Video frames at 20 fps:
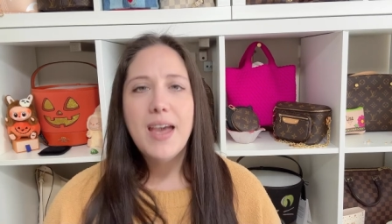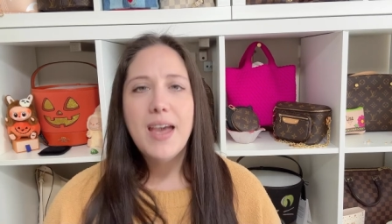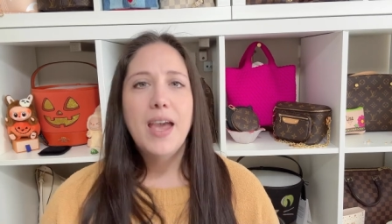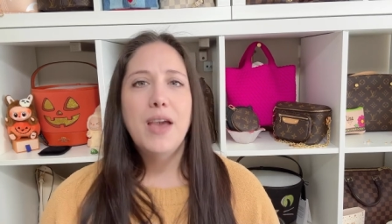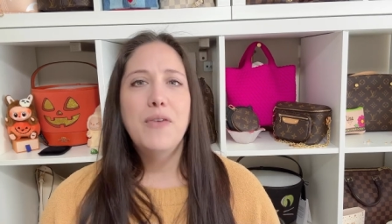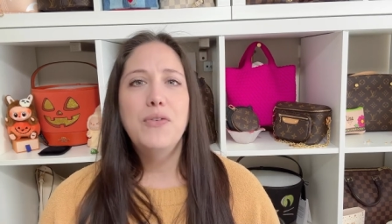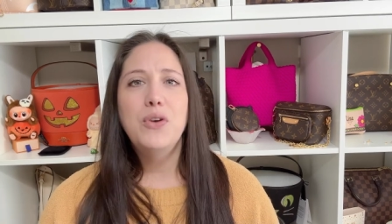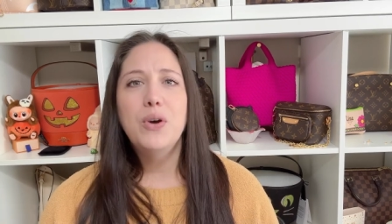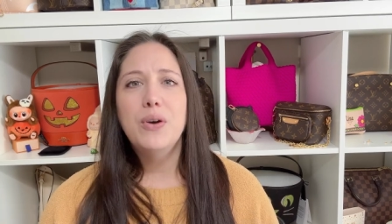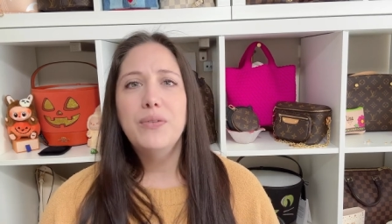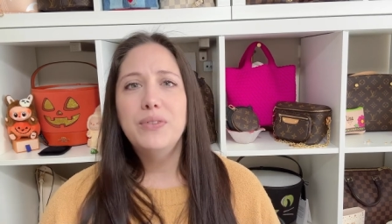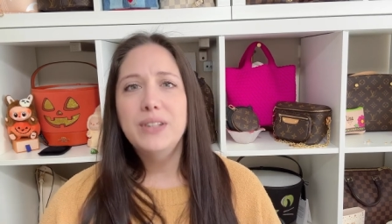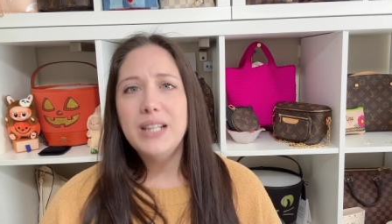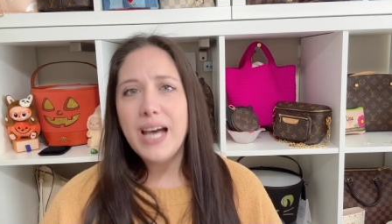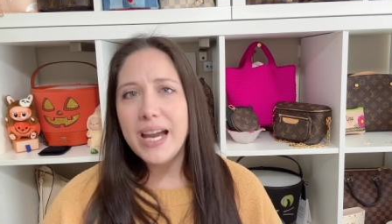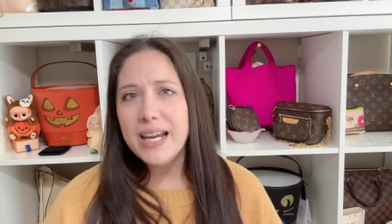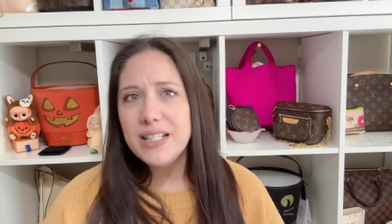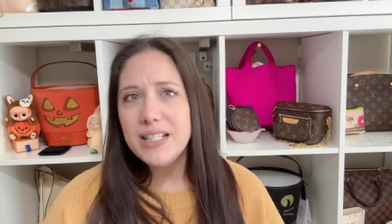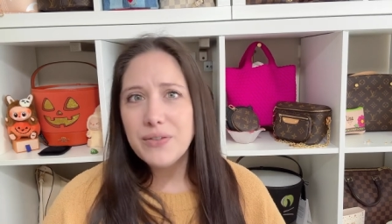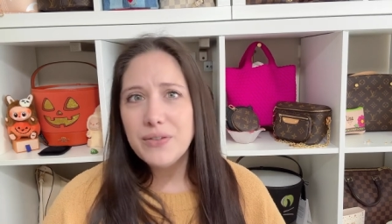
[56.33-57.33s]
if you have
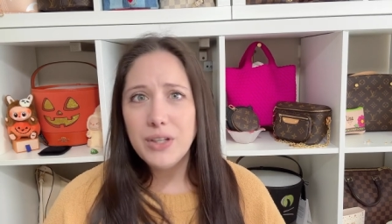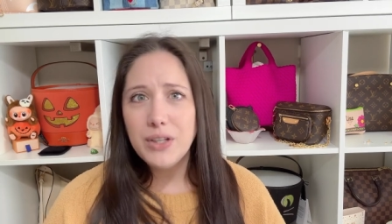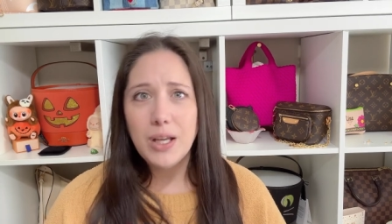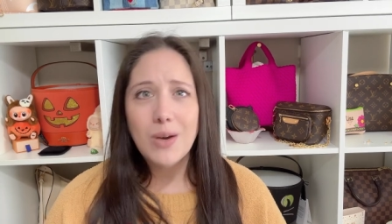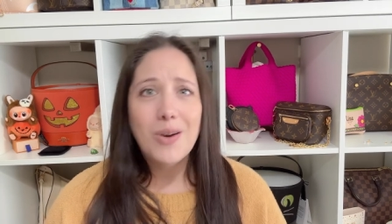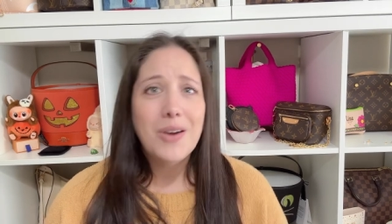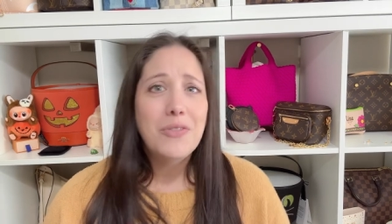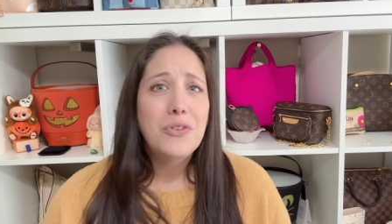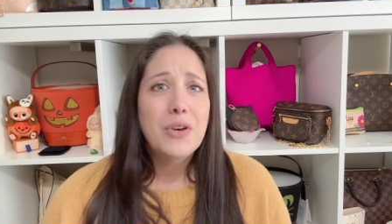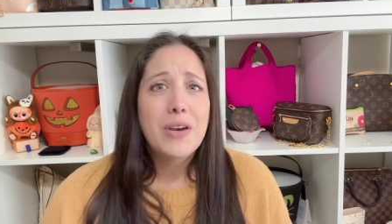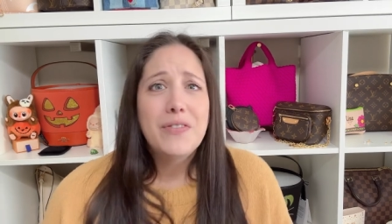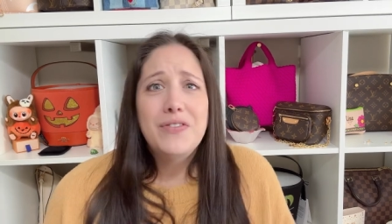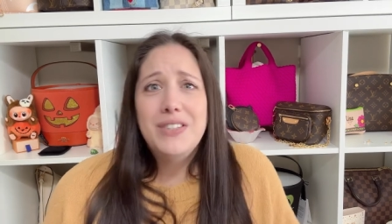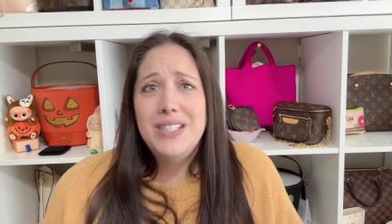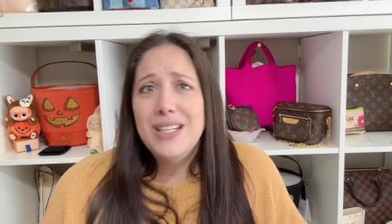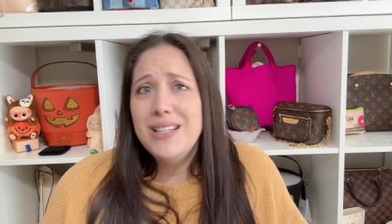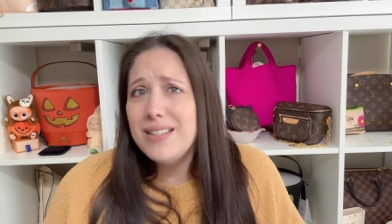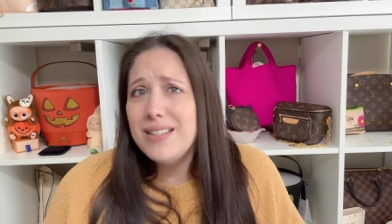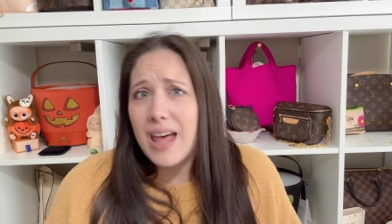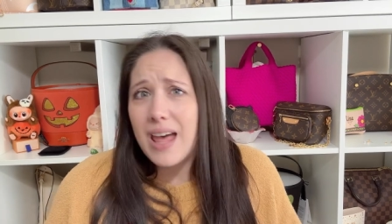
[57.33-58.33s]
liked a video, if you have
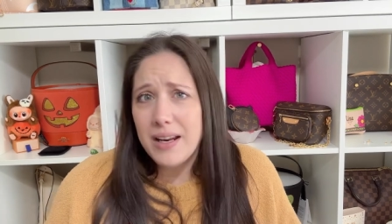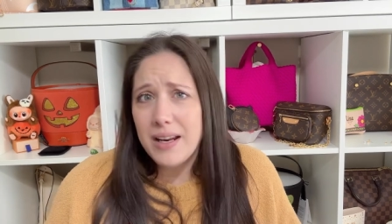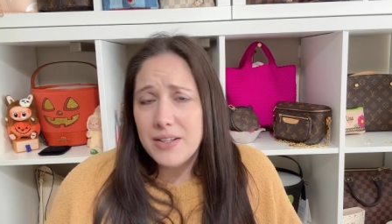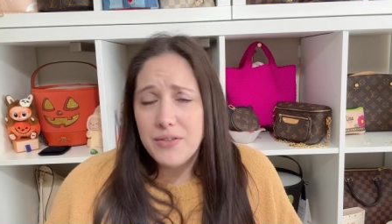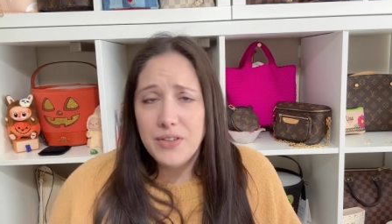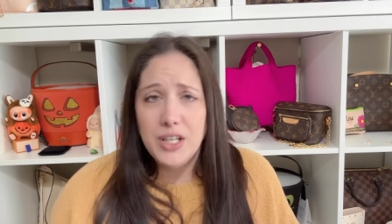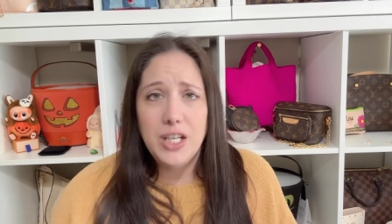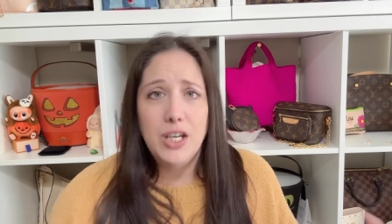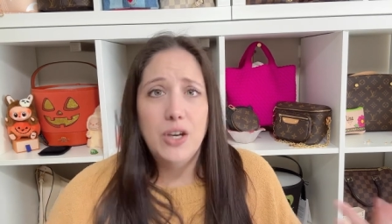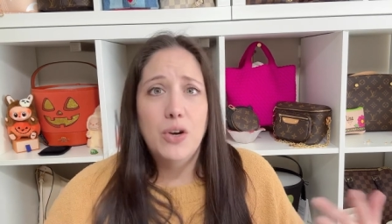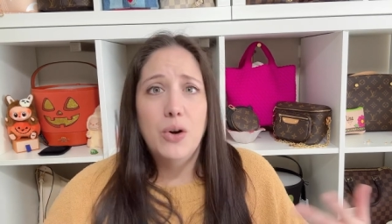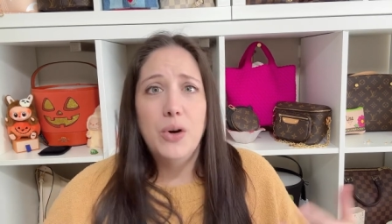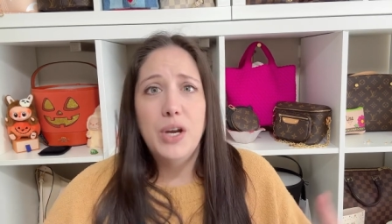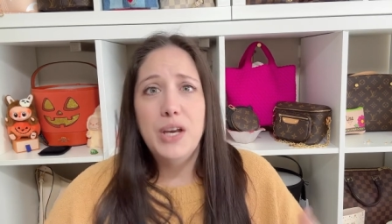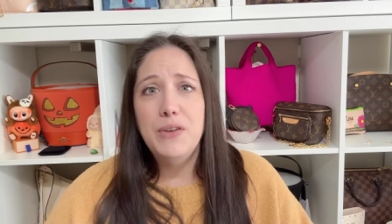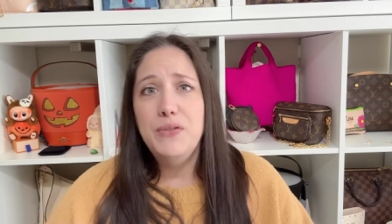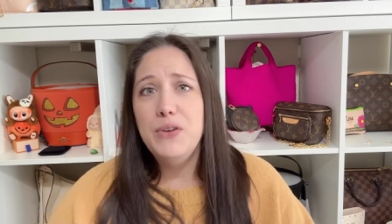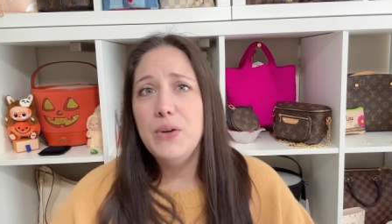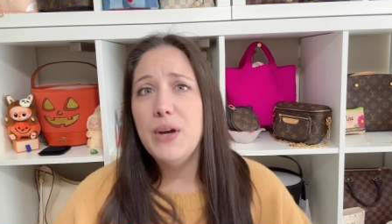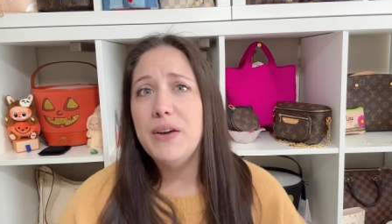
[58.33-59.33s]
disliked a video,
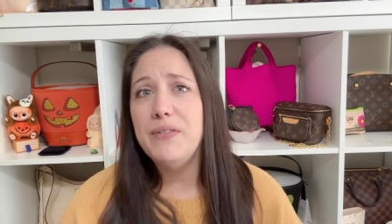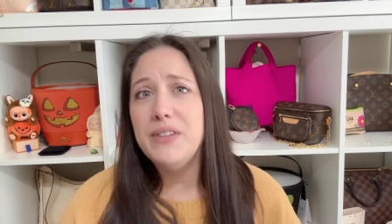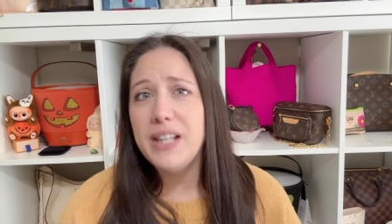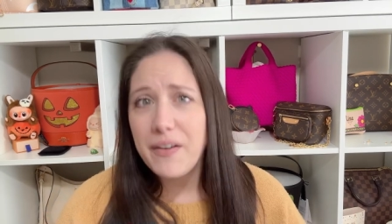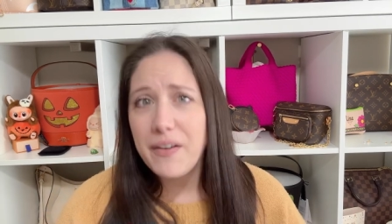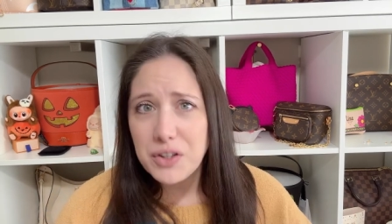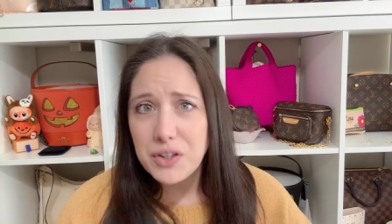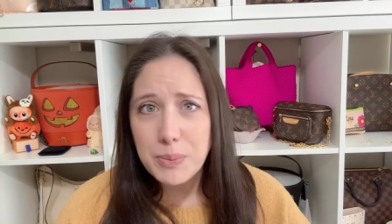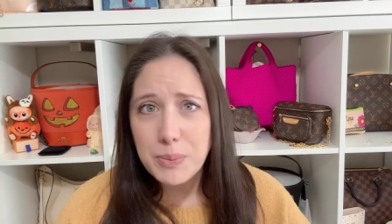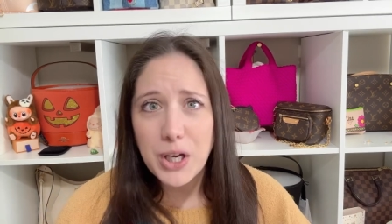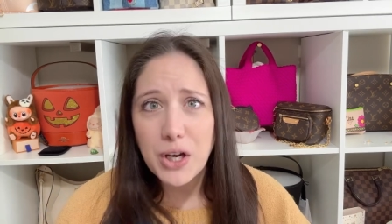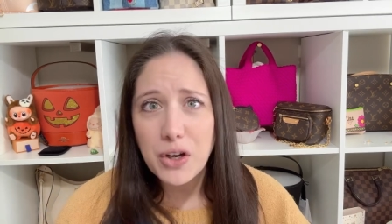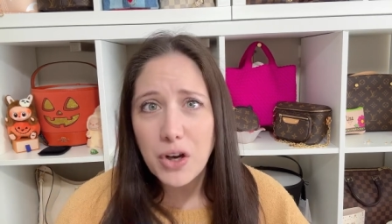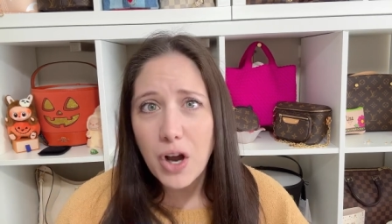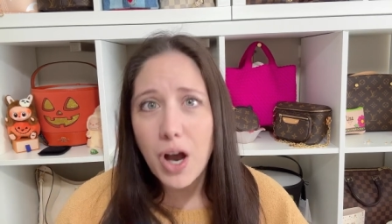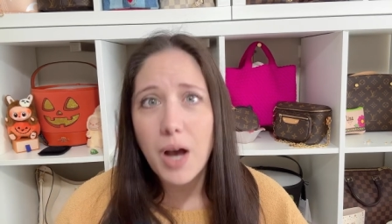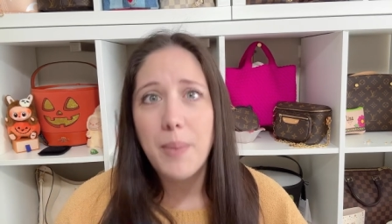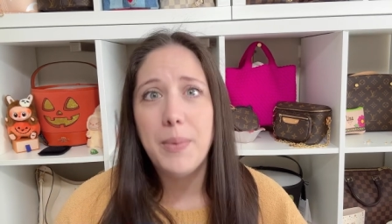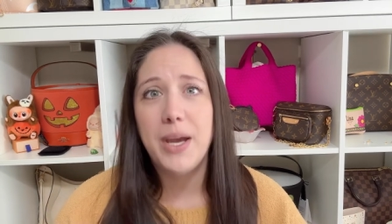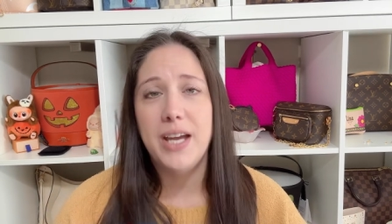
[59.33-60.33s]
if you have left me a
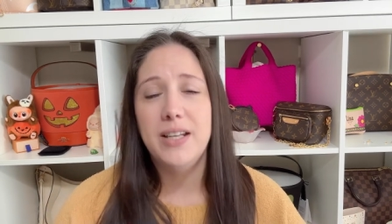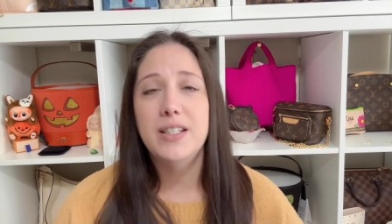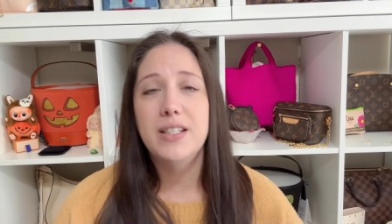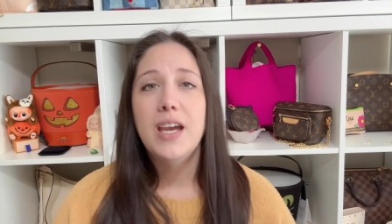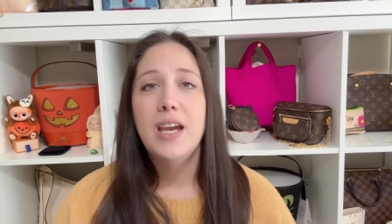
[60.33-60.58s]
comment,